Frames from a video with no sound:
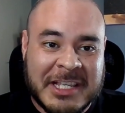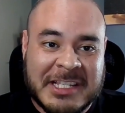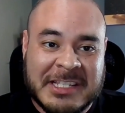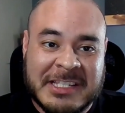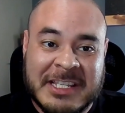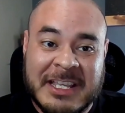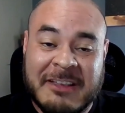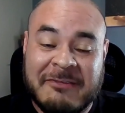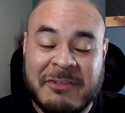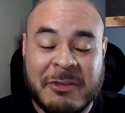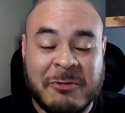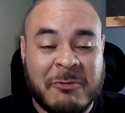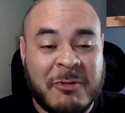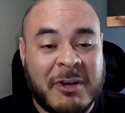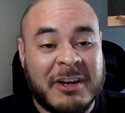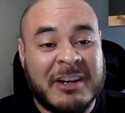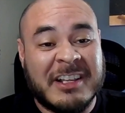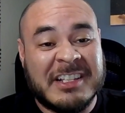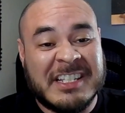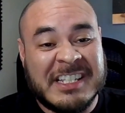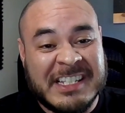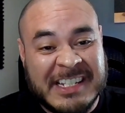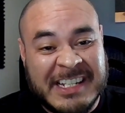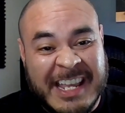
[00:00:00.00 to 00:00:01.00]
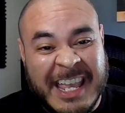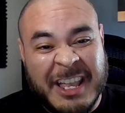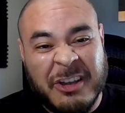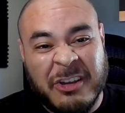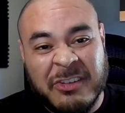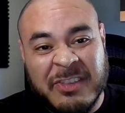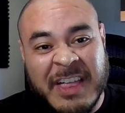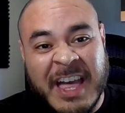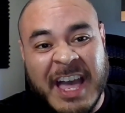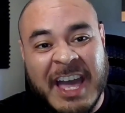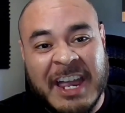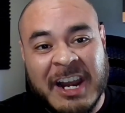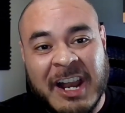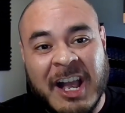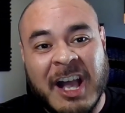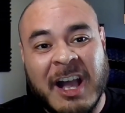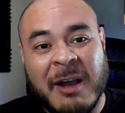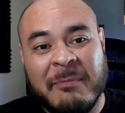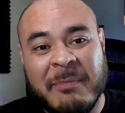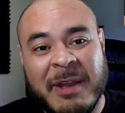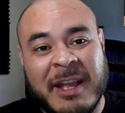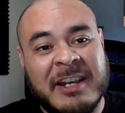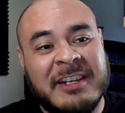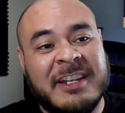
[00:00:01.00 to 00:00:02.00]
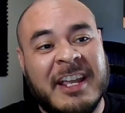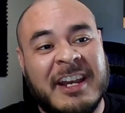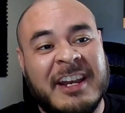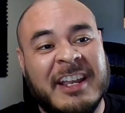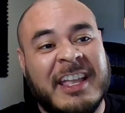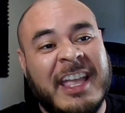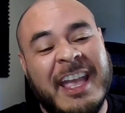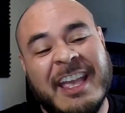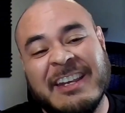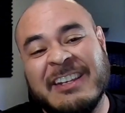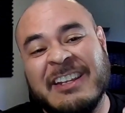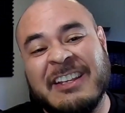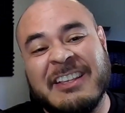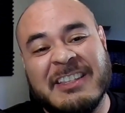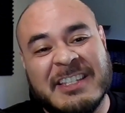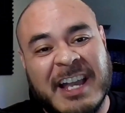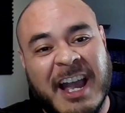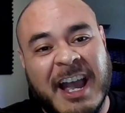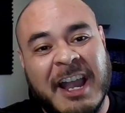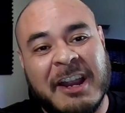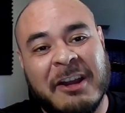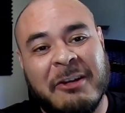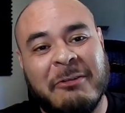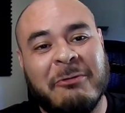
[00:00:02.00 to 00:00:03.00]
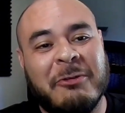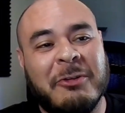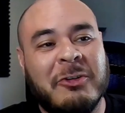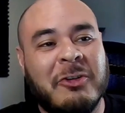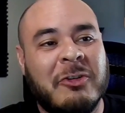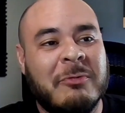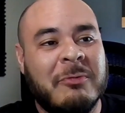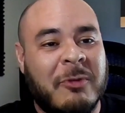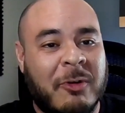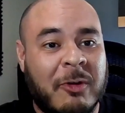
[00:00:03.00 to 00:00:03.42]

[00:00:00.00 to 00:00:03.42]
see if you want to scale that up and dedicate an entire room